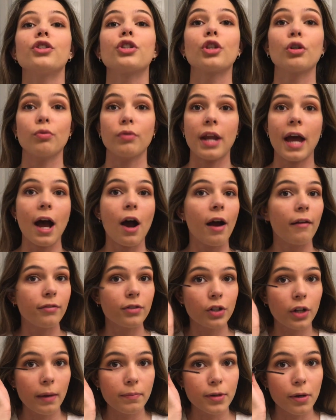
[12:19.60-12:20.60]
So now
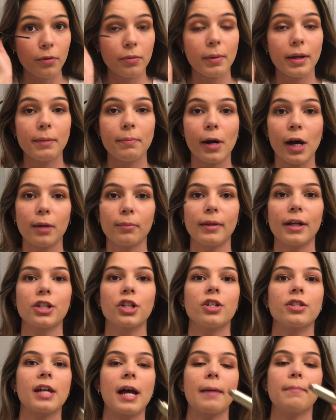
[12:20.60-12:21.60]
after I'm done with my bottom
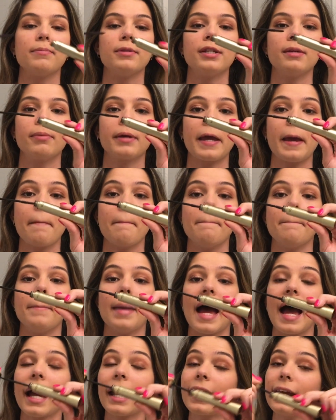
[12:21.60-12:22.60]
lashes, I'm dipping it
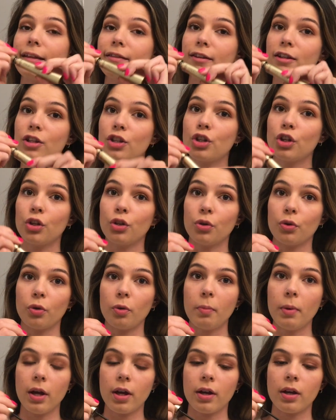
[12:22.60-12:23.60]
back in the
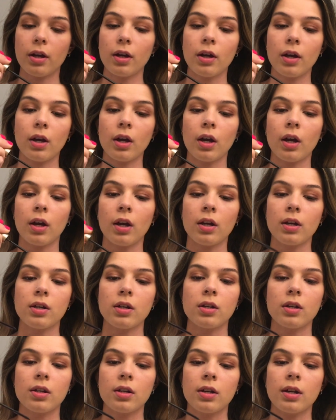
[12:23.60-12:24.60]
tube
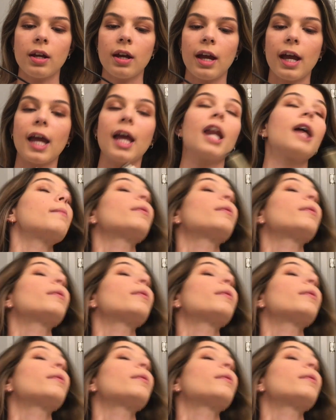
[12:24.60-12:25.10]
and